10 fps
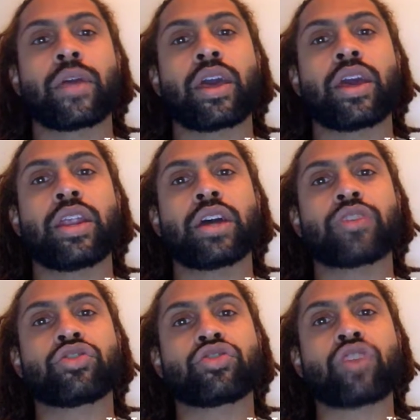And
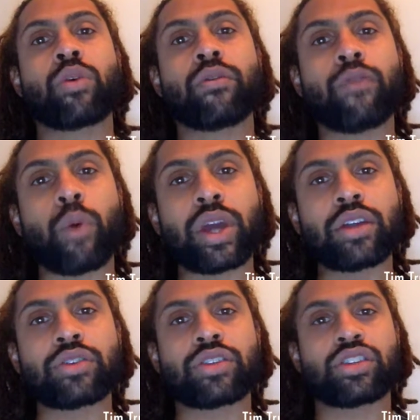just try to avoid
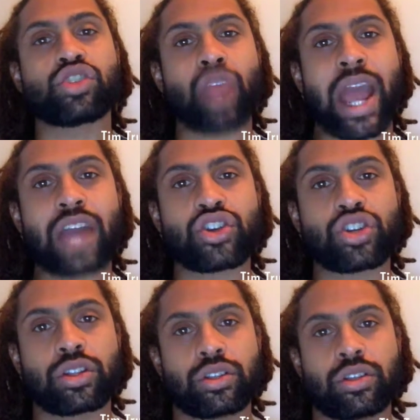those
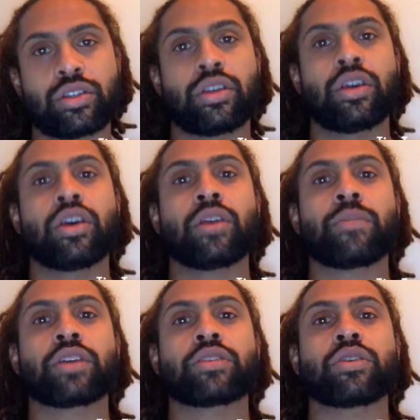distractions,
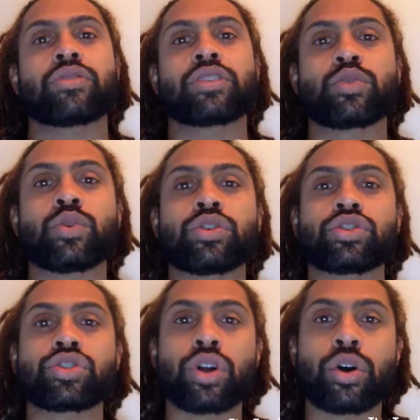because those things will
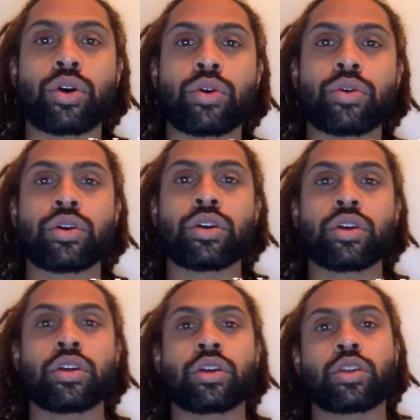slow
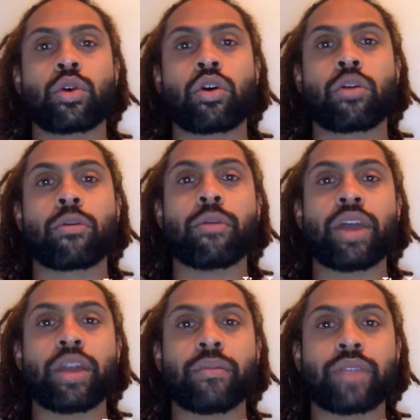your
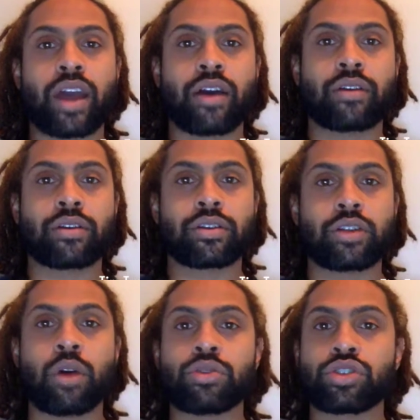momentum down.
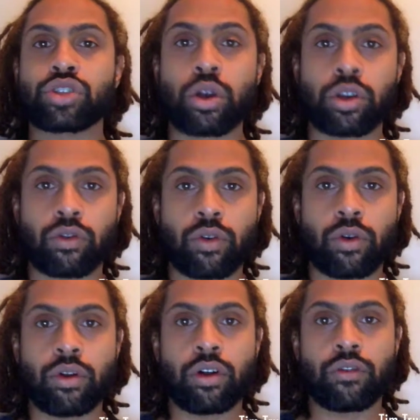So don't slow your
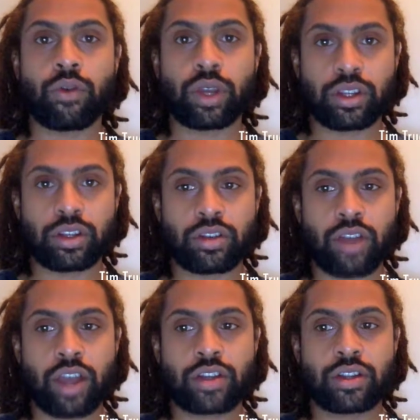roll. Avoid the
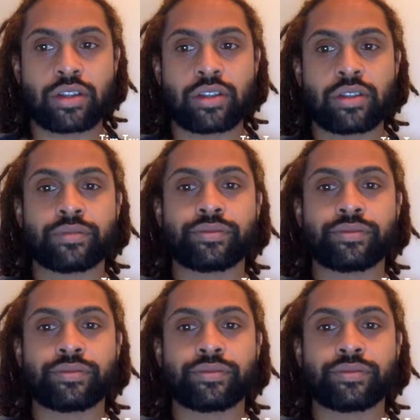distractions.